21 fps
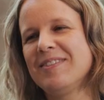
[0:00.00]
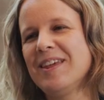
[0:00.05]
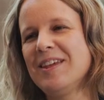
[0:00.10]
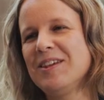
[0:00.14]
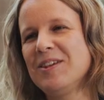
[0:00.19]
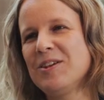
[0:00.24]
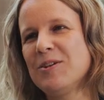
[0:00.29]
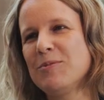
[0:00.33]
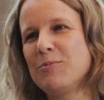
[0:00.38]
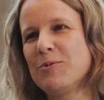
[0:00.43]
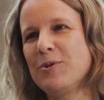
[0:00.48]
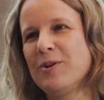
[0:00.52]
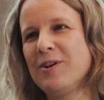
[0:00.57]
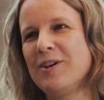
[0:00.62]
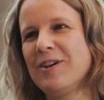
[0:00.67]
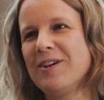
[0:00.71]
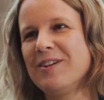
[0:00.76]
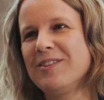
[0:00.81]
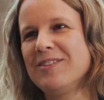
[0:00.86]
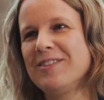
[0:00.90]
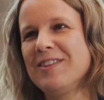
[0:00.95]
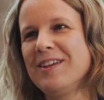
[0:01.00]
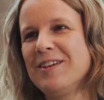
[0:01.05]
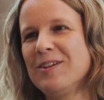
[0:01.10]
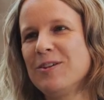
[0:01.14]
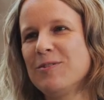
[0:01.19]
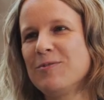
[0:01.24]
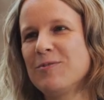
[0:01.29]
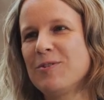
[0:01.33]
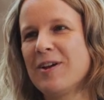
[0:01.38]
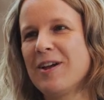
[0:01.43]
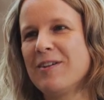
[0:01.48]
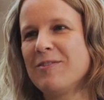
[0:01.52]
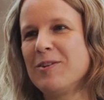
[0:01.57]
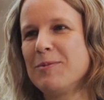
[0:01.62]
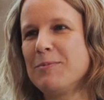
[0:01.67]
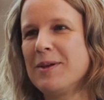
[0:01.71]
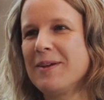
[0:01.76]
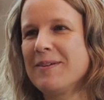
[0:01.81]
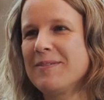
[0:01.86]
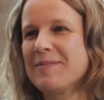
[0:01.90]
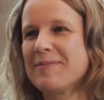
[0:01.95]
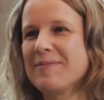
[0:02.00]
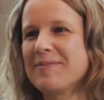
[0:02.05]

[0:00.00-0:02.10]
Thank you, Breon. Thank you for having me.